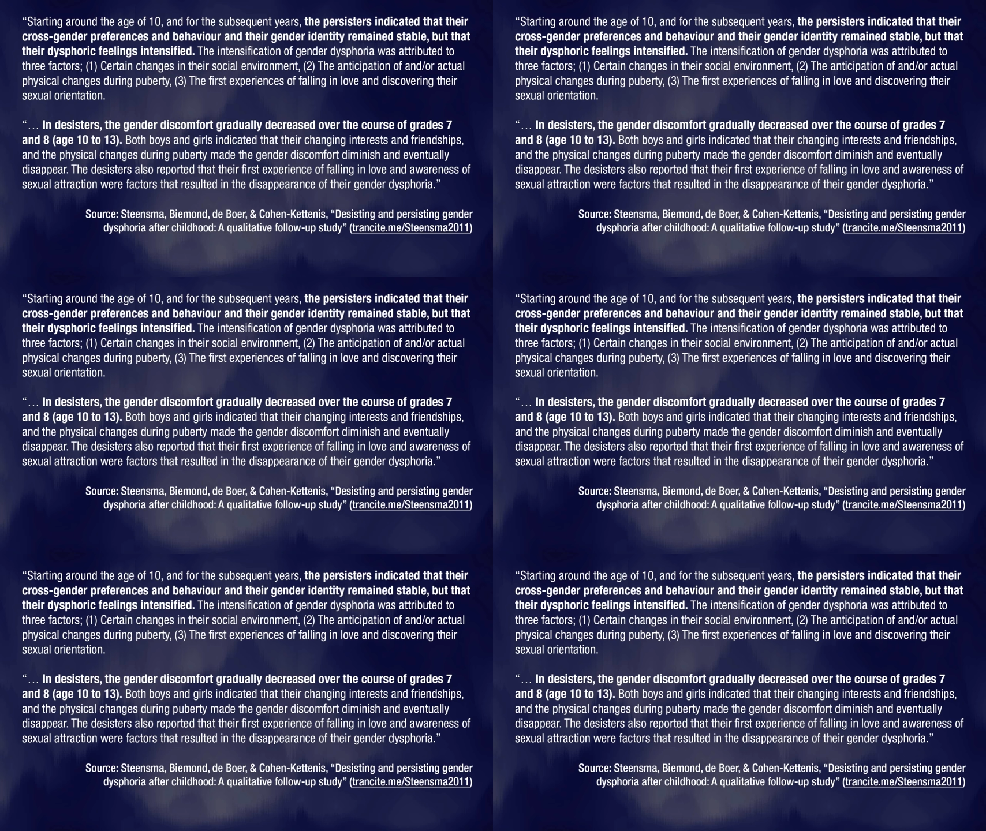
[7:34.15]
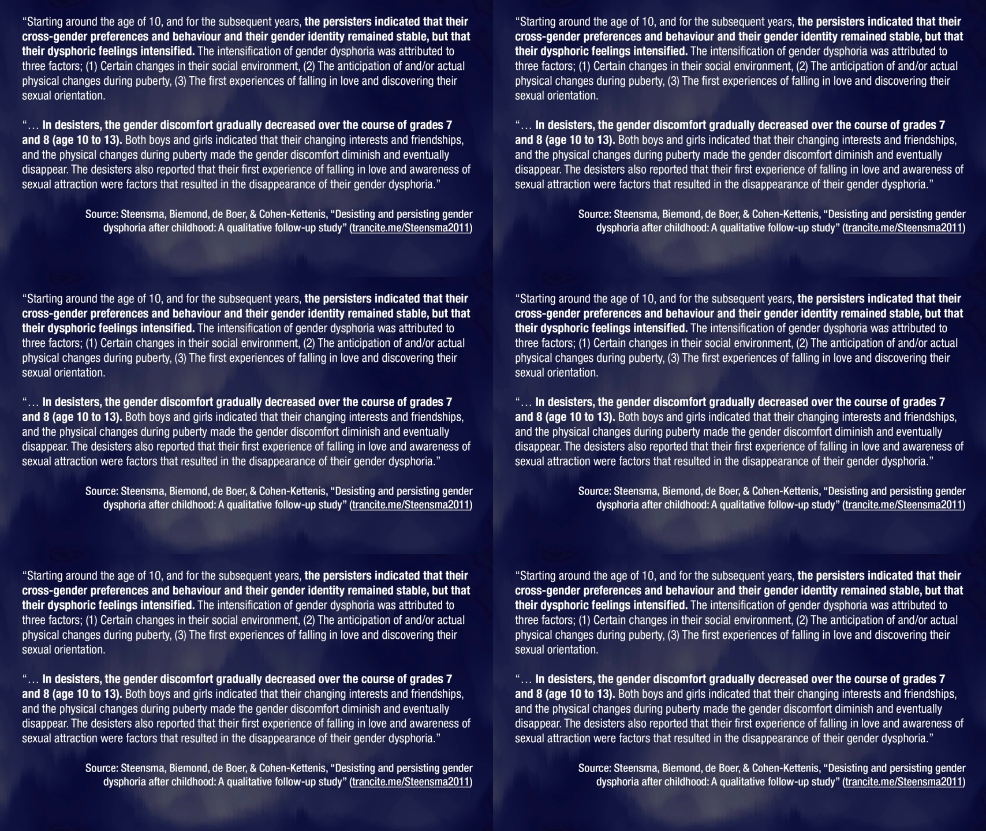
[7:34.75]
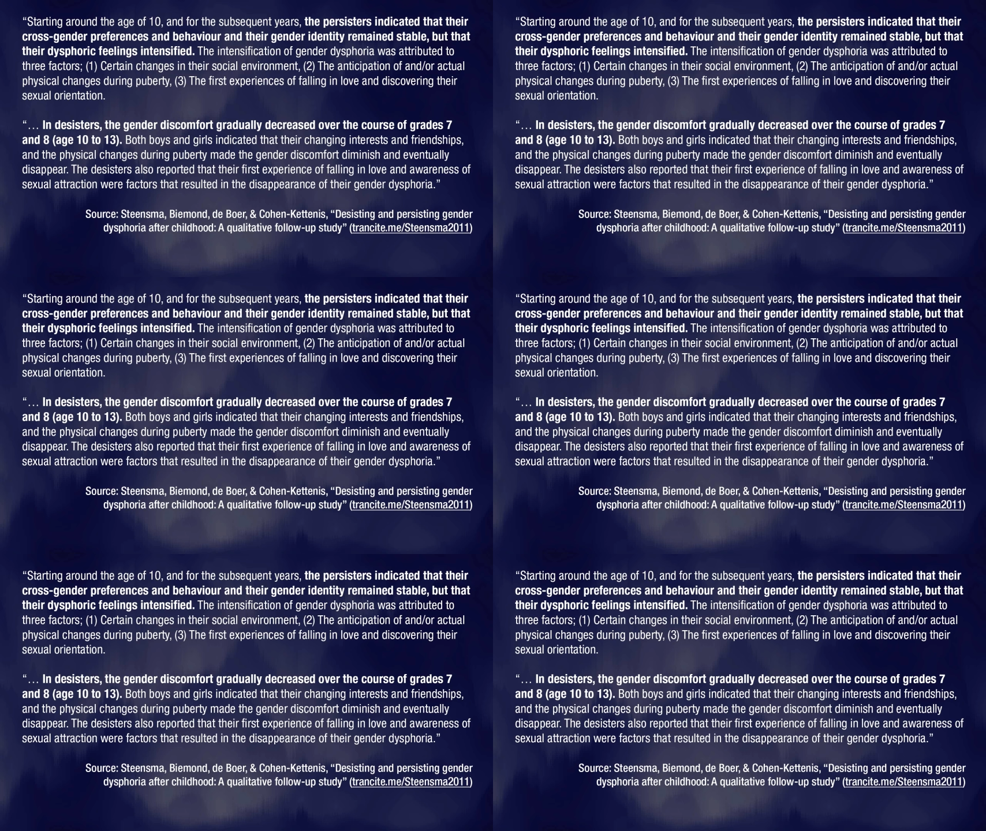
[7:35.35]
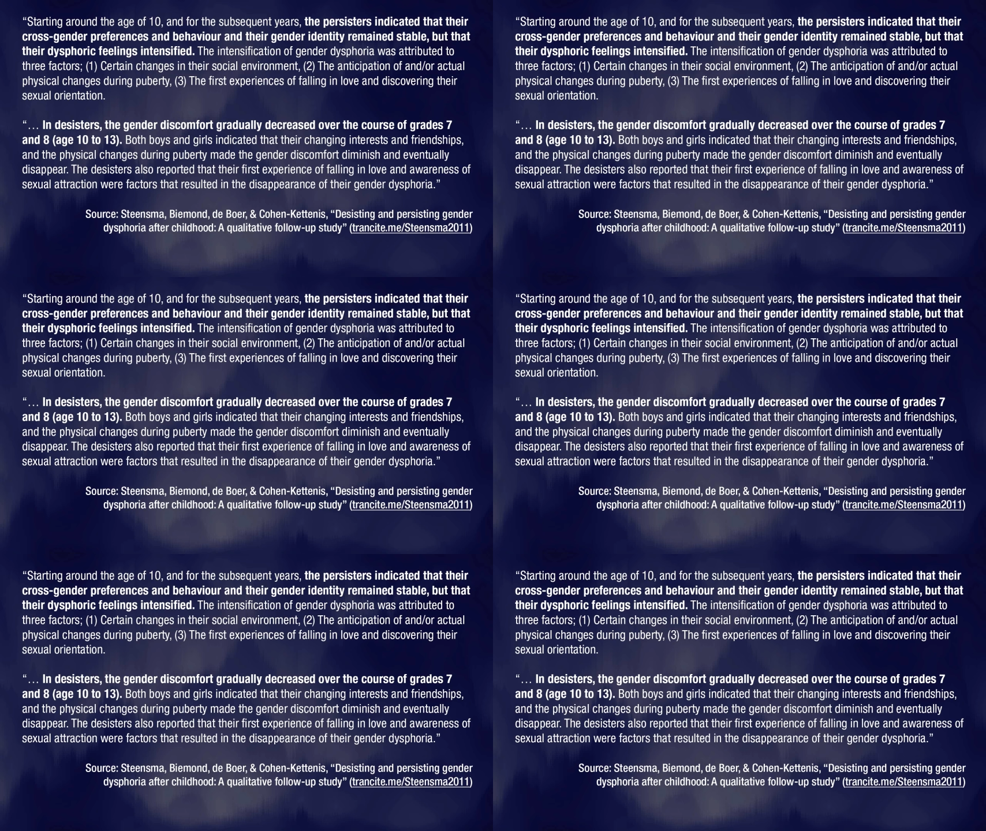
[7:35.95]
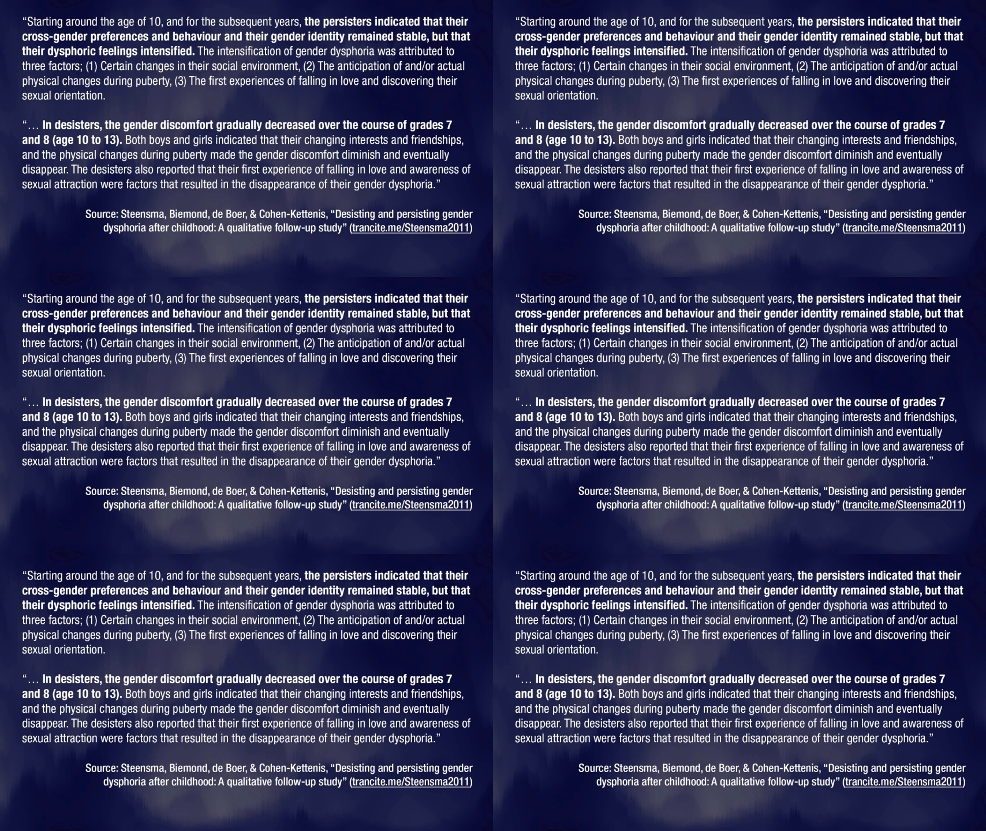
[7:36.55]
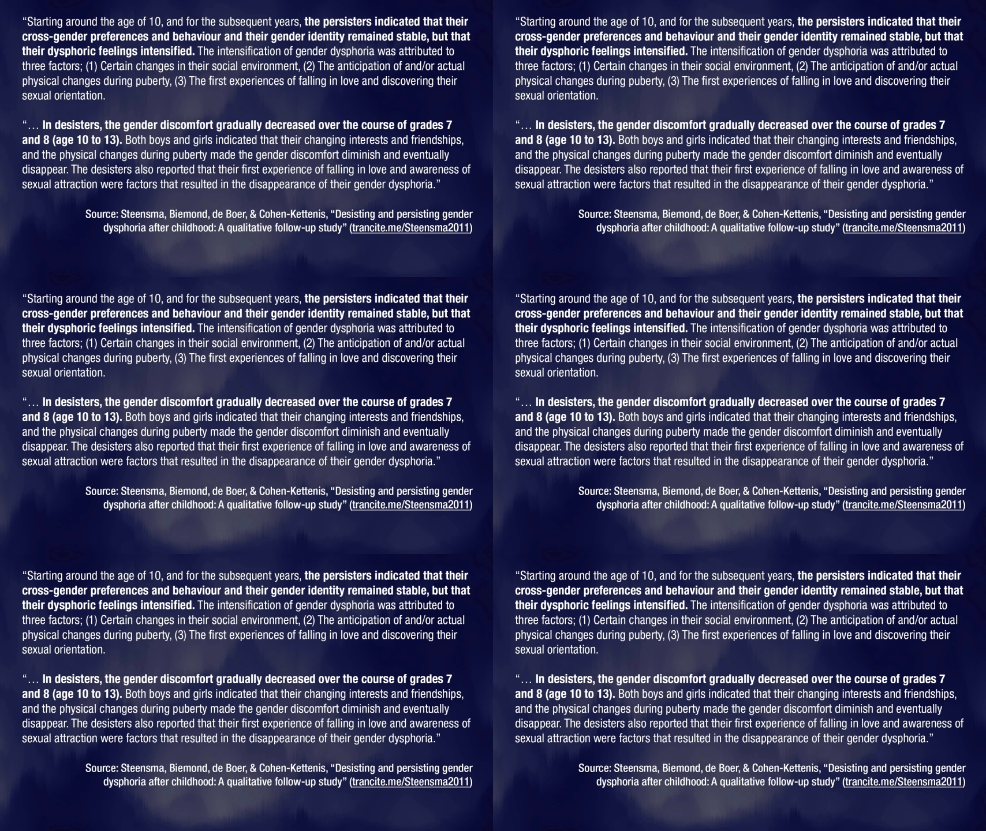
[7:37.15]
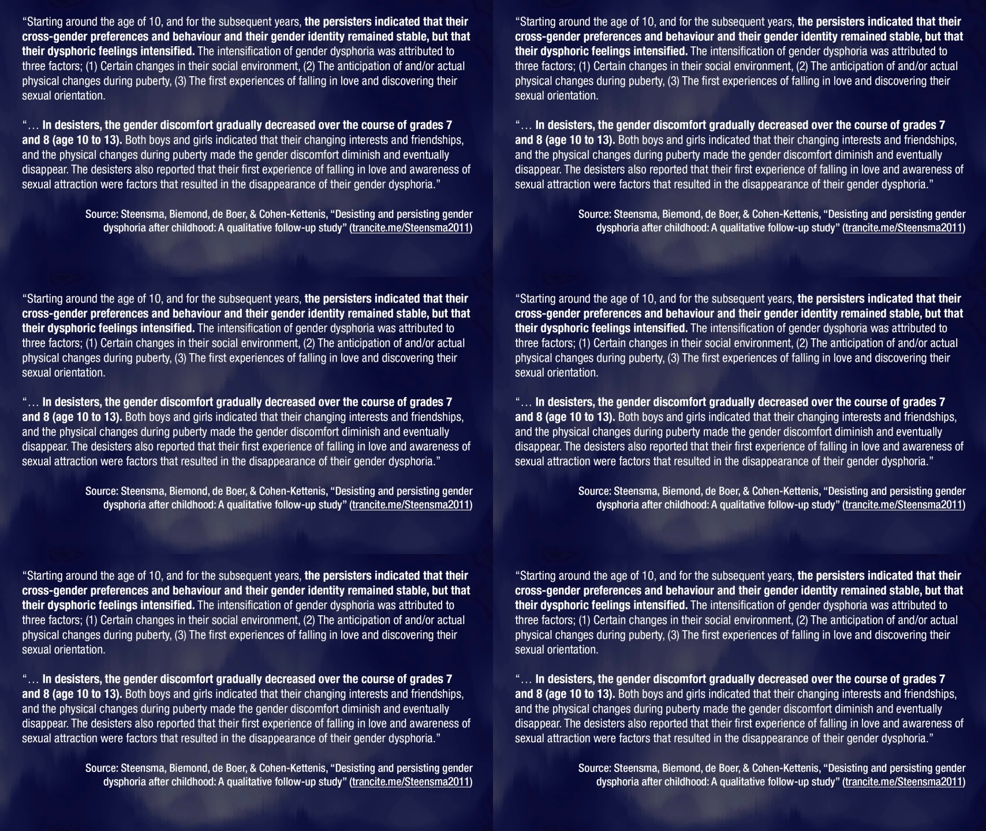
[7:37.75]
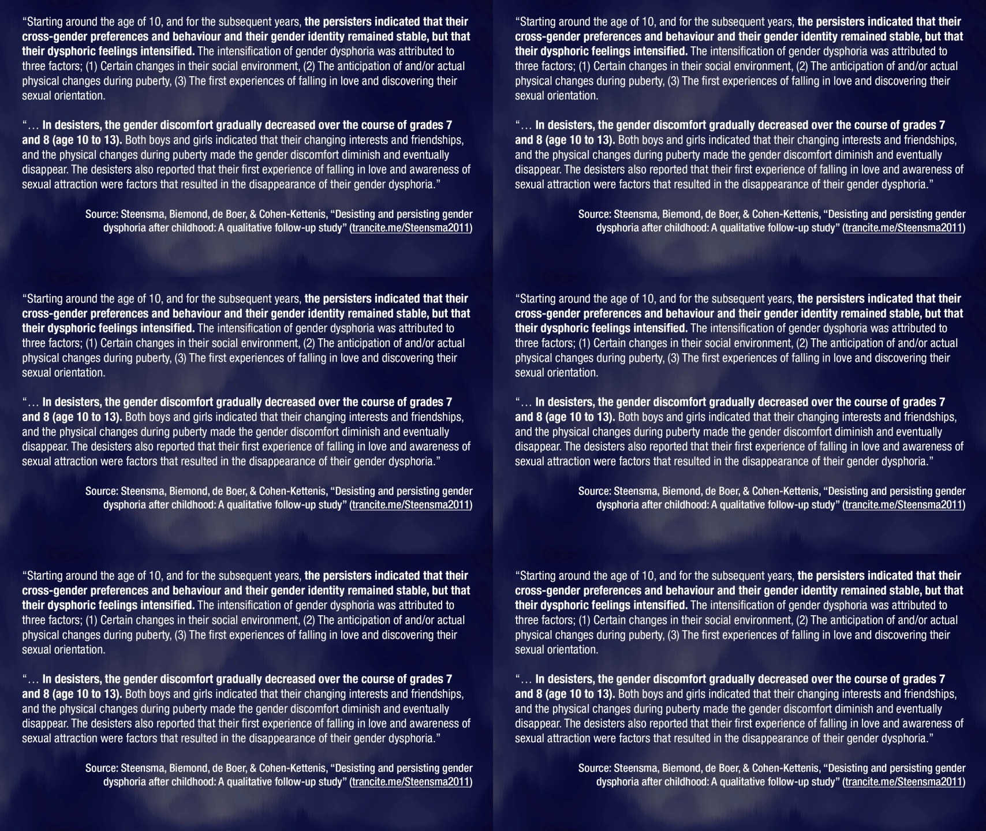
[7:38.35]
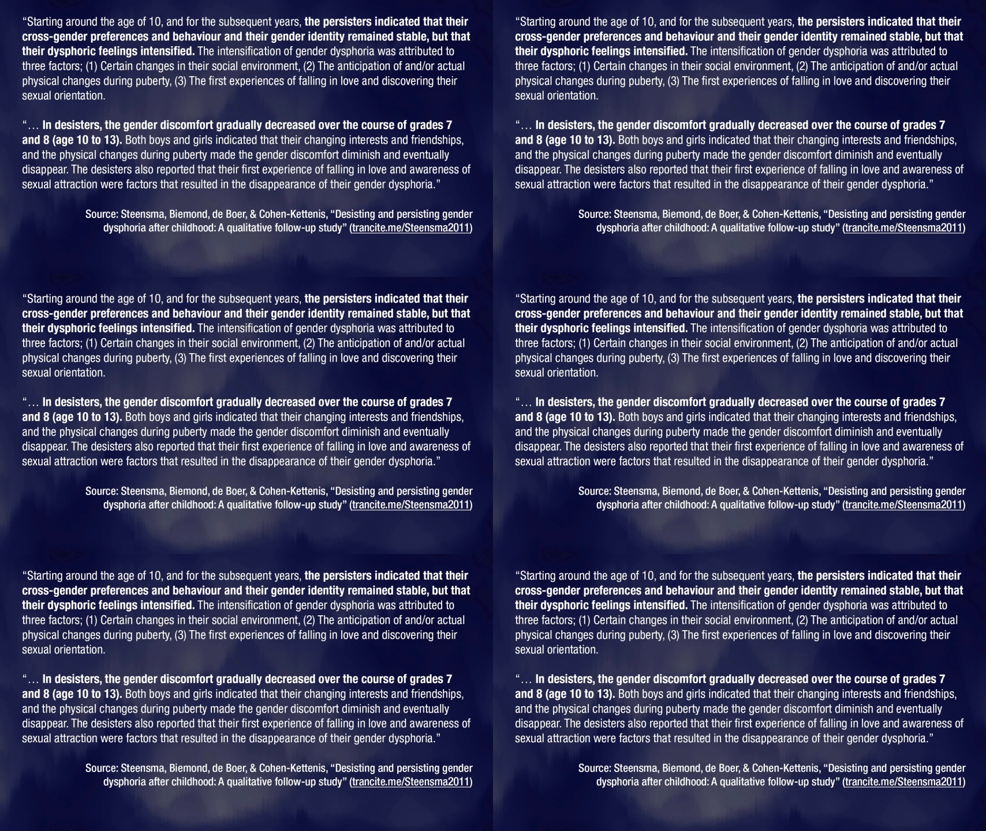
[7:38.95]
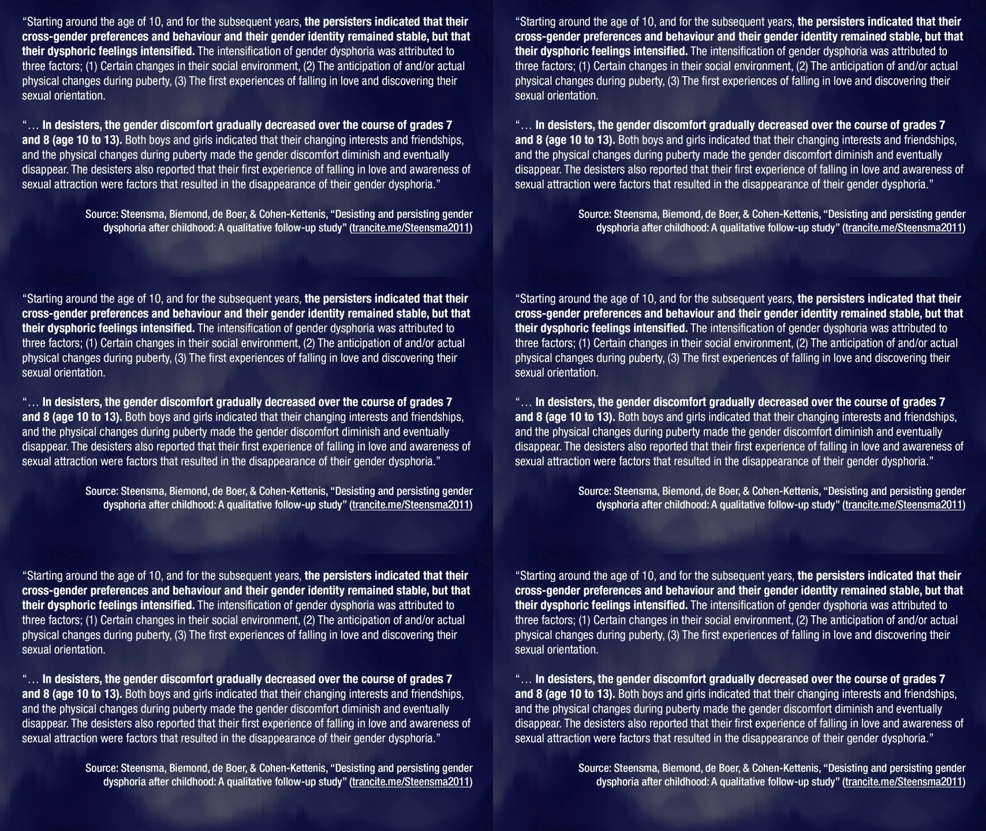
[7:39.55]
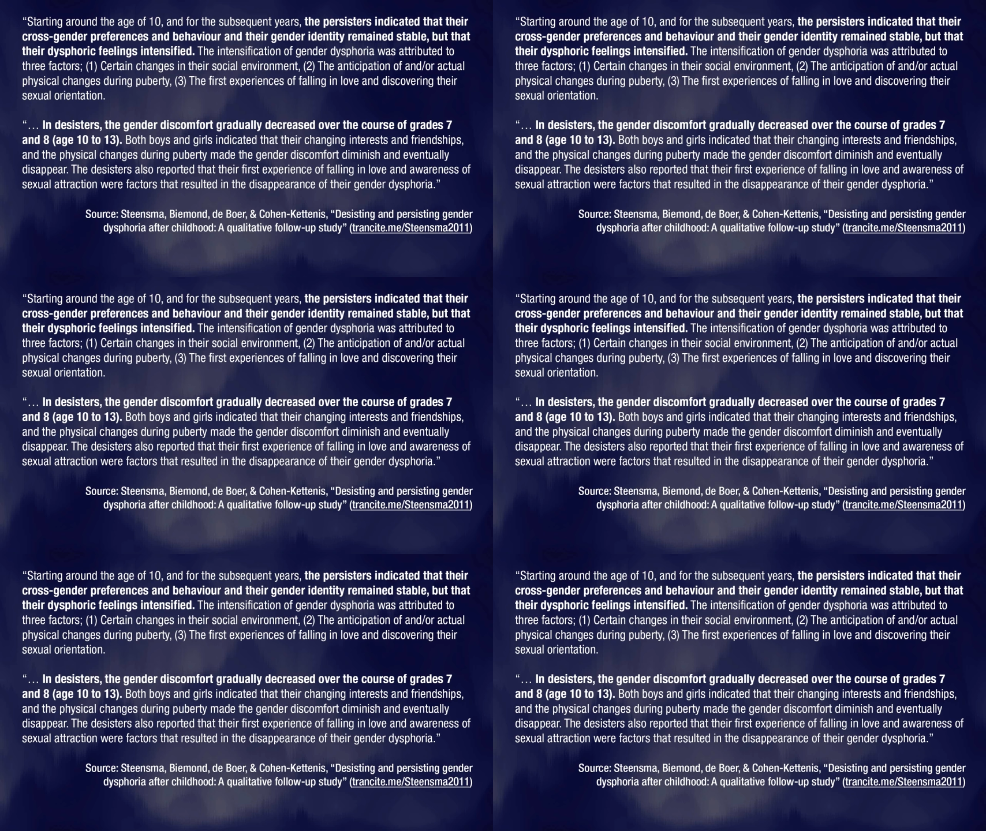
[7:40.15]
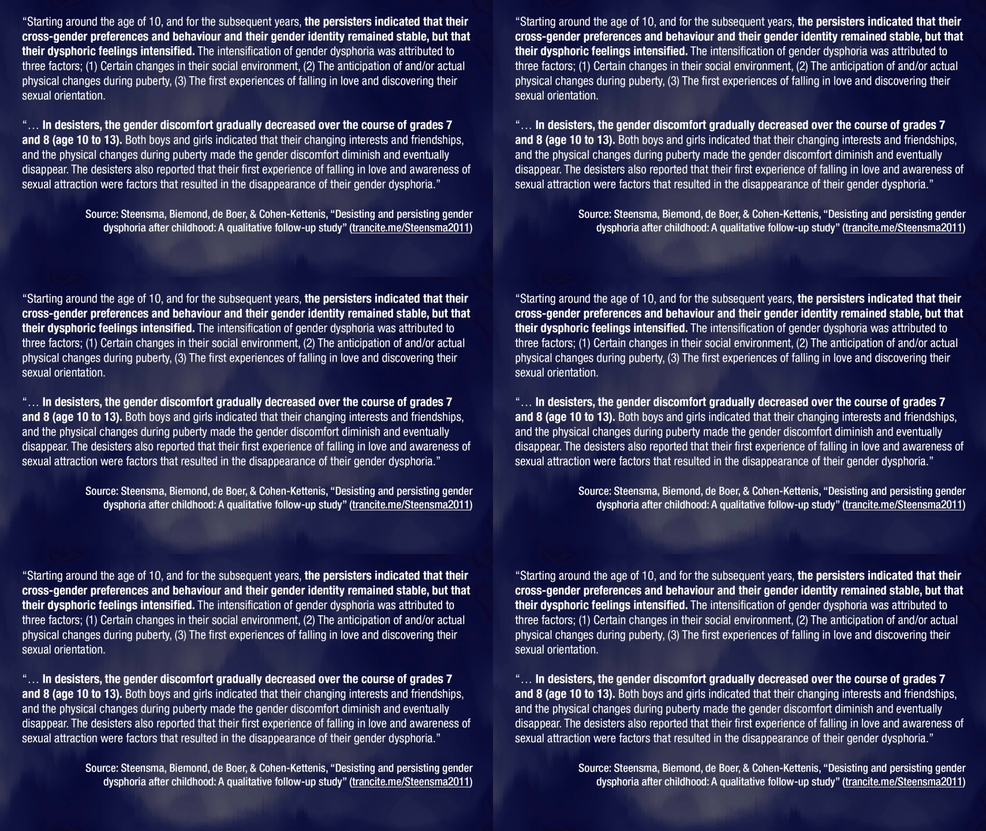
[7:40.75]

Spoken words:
Nobody's mouth can be seen.